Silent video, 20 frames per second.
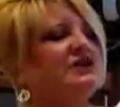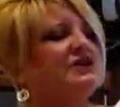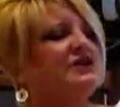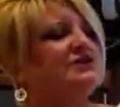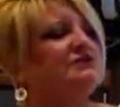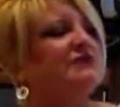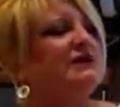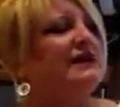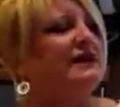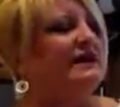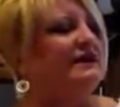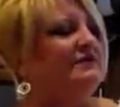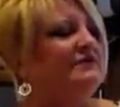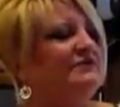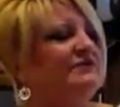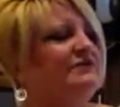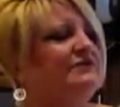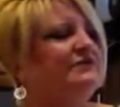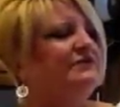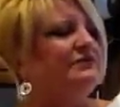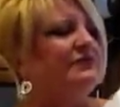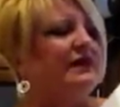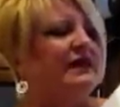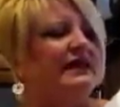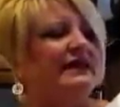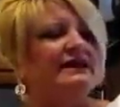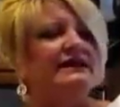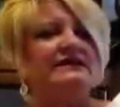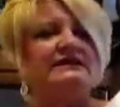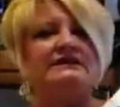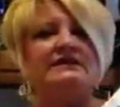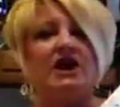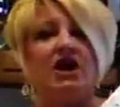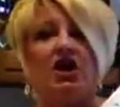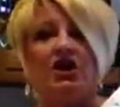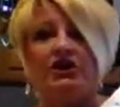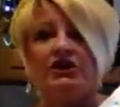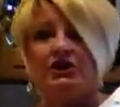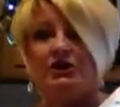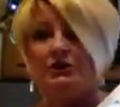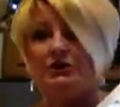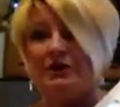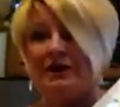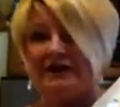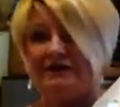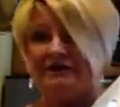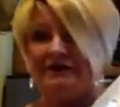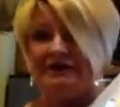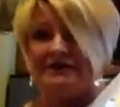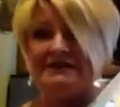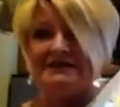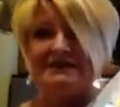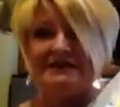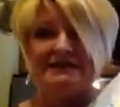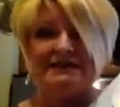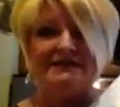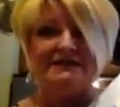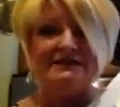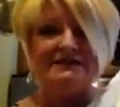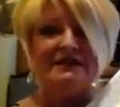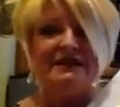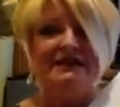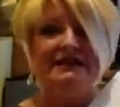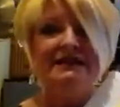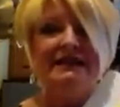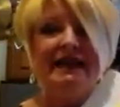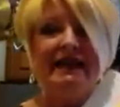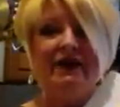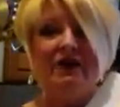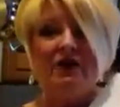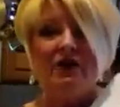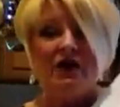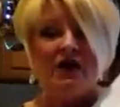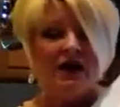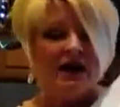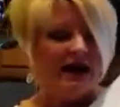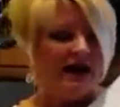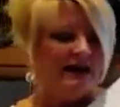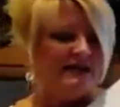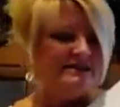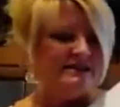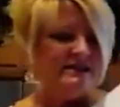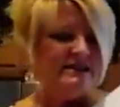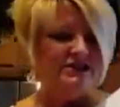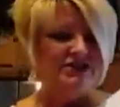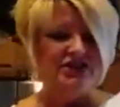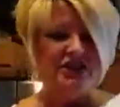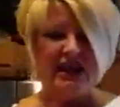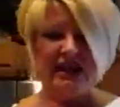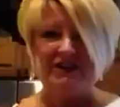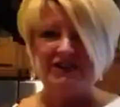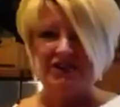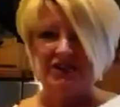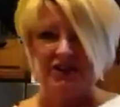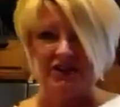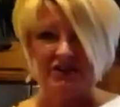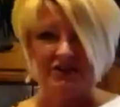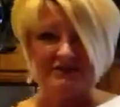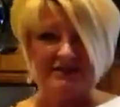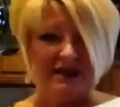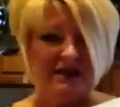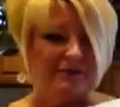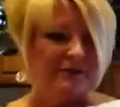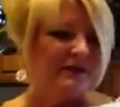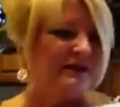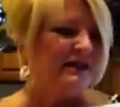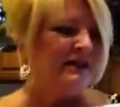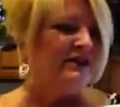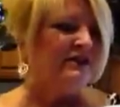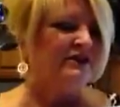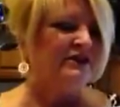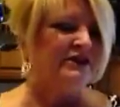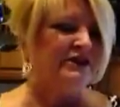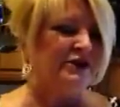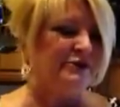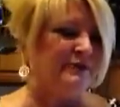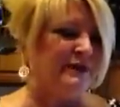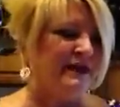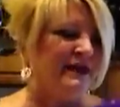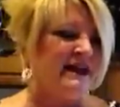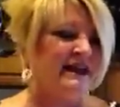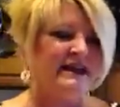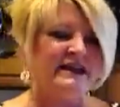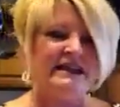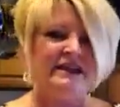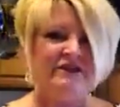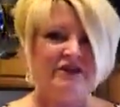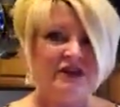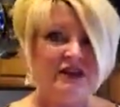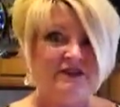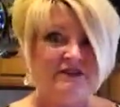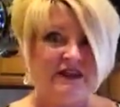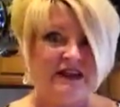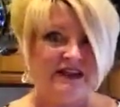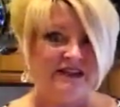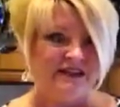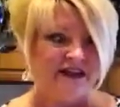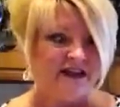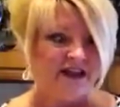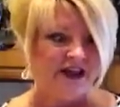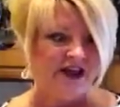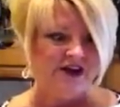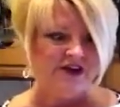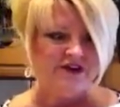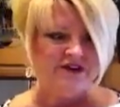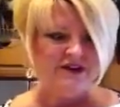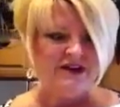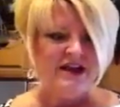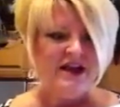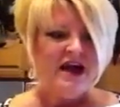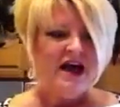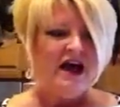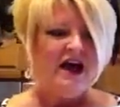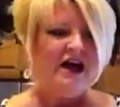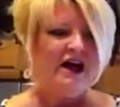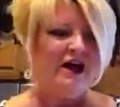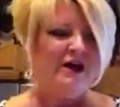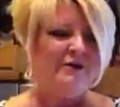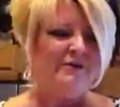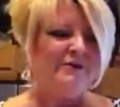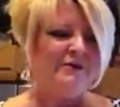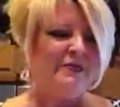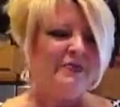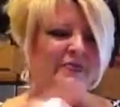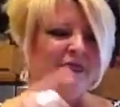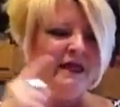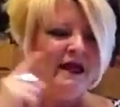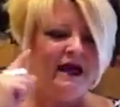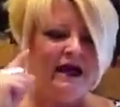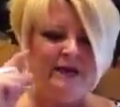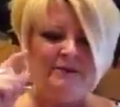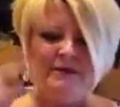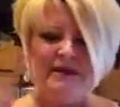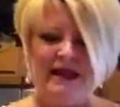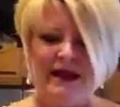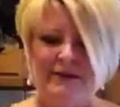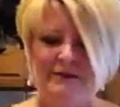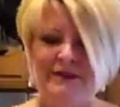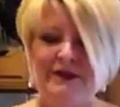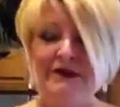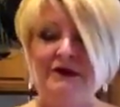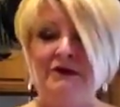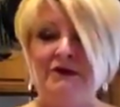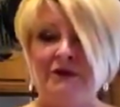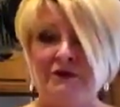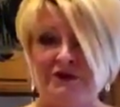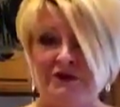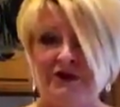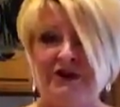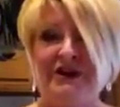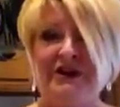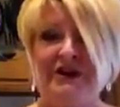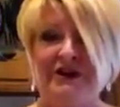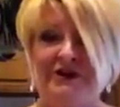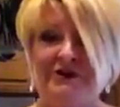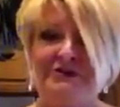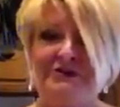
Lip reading: 3 is all your references. Now, I did change hers up a little. You know me, I can never leave anything alone. I'm a little older, you know,